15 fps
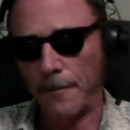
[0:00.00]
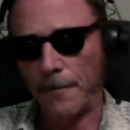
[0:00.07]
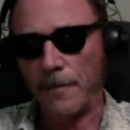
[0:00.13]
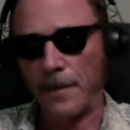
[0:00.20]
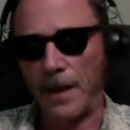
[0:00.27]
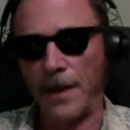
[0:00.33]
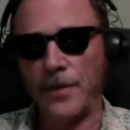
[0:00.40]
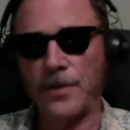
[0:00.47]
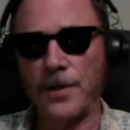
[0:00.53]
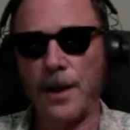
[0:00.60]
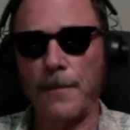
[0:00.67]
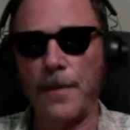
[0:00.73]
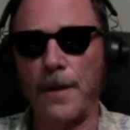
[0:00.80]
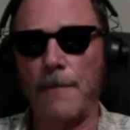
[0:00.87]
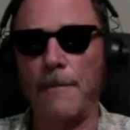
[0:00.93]
And I
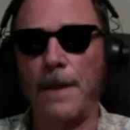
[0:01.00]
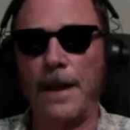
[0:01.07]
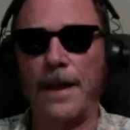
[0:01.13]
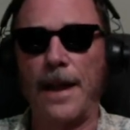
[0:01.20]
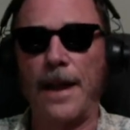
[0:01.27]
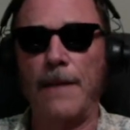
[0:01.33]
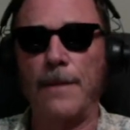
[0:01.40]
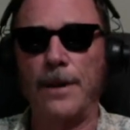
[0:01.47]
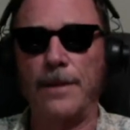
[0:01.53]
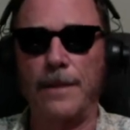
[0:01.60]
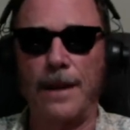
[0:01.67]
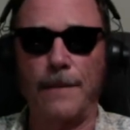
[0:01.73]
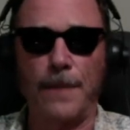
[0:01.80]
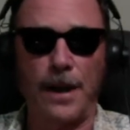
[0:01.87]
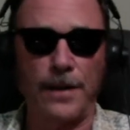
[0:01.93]
stepped up my game, and
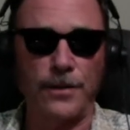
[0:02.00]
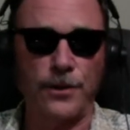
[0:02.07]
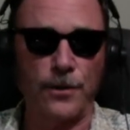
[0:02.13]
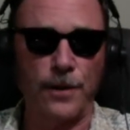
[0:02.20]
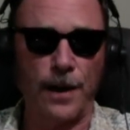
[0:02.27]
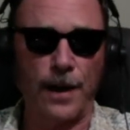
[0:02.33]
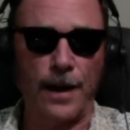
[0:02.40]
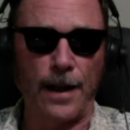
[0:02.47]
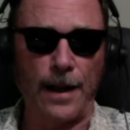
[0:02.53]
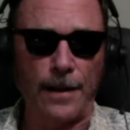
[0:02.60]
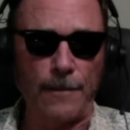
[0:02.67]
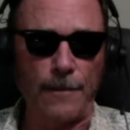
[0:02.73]
by June I had it.